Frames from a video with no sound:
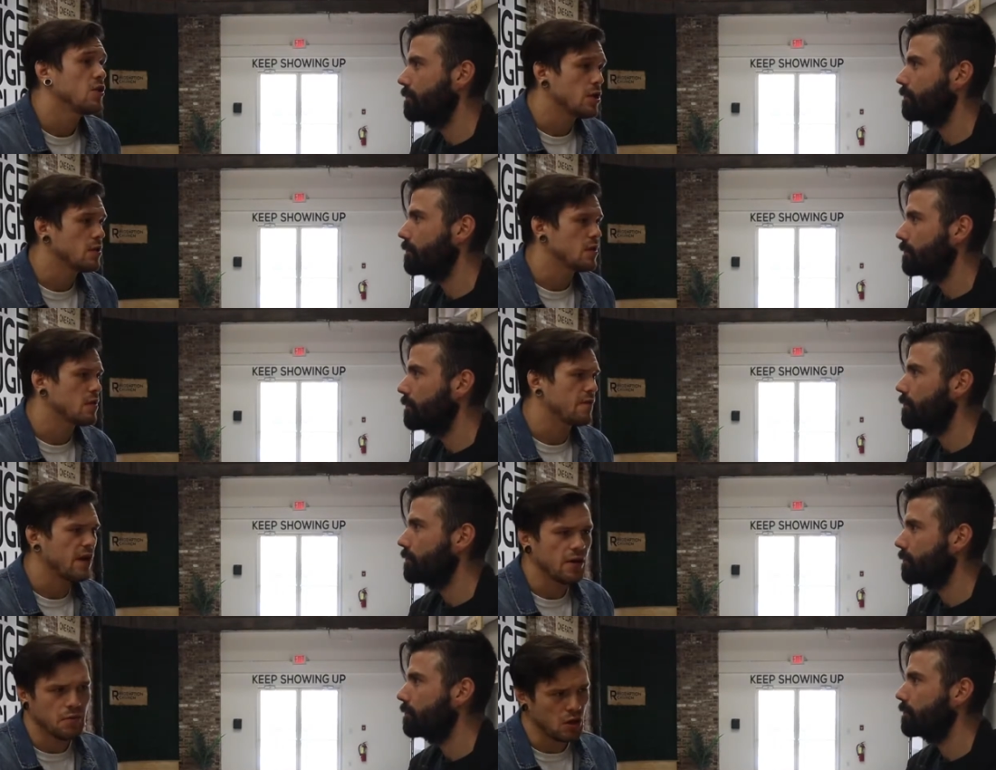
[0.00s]
Speaker 1: Jesus gets in a
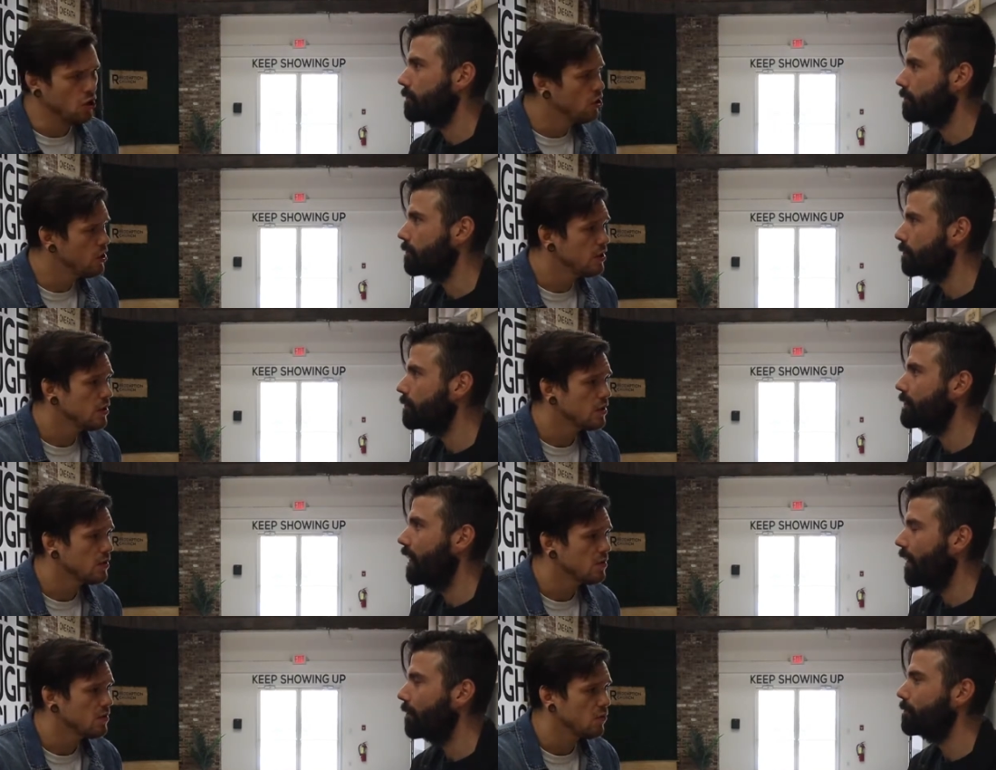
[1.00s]
fight. I was like, huh?
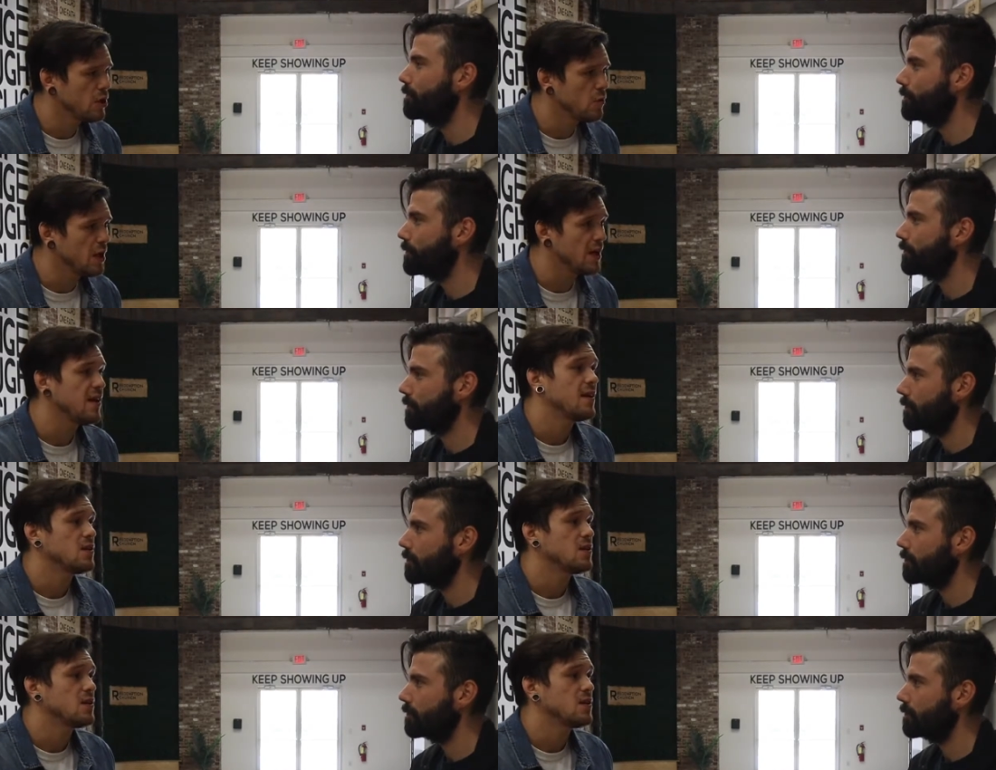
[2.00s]
Yeah. What do you mean?